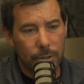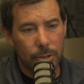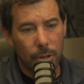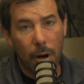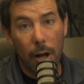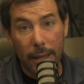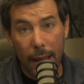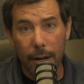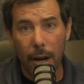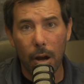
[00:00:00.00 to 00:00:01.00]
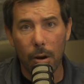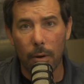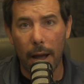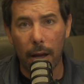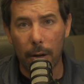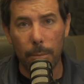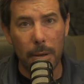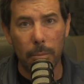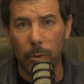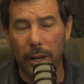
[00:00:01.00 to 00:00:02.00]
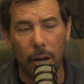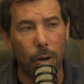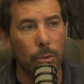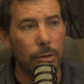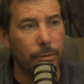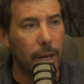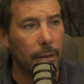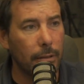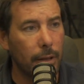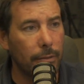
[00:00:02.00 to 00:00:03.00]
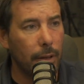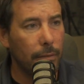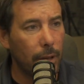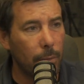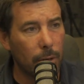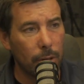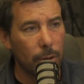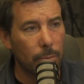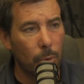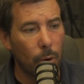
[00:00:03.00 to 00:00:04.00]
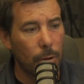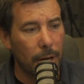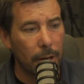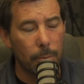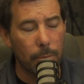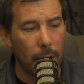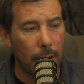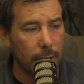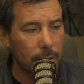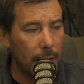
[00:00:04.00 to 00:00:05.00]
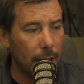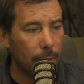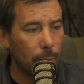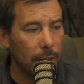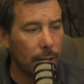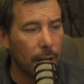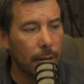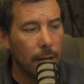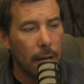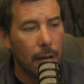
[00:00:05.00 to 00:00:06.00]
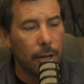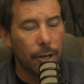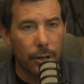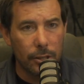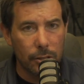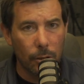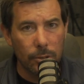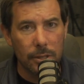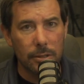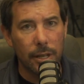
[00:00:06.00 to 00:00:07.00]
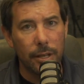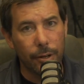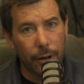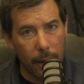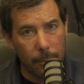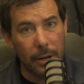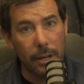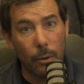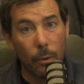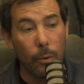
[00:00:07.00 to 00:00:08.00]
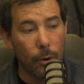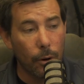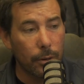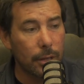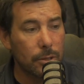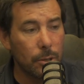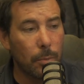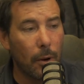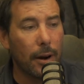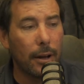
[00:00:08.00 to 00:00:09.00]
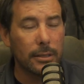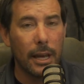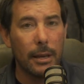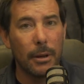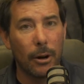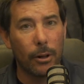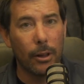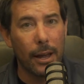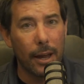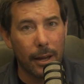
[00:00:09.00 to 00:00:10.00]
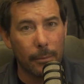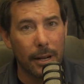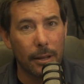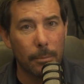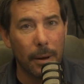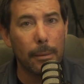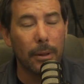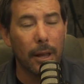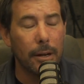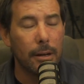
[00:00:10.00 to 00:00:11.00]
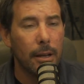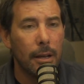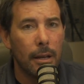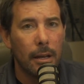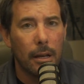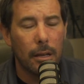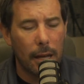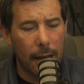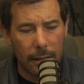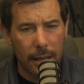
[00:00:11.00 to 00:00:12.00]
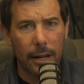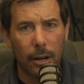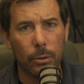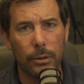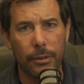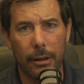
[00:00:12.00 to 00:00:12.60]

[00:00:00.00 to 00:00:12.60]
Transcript: So on that note, how do people get a hold of you if they want to learn more about your products now with your consultancy, your company, or this new product, A Better Client, coming down the pipeline? How do they get a hold of you?